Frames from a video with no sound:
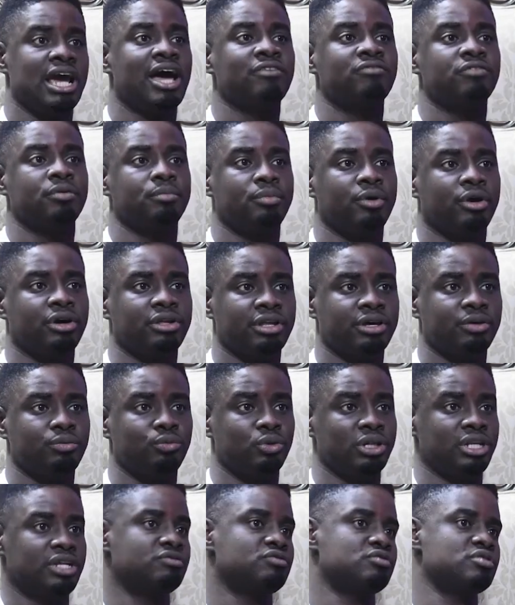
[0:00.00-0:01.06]
I have okay. a brother
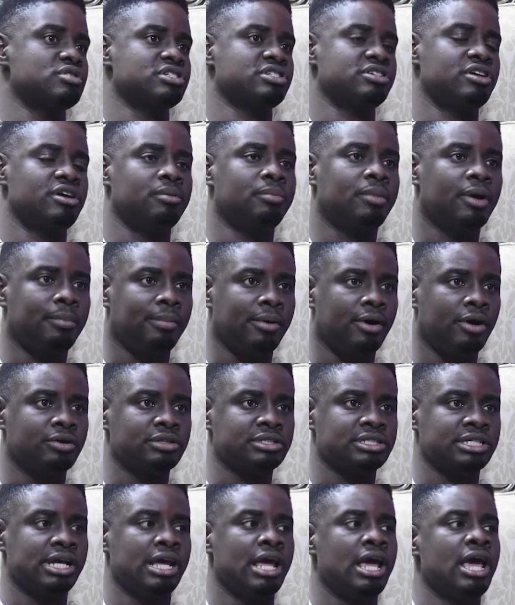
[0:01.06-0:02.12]
who lives with cerebral palsy,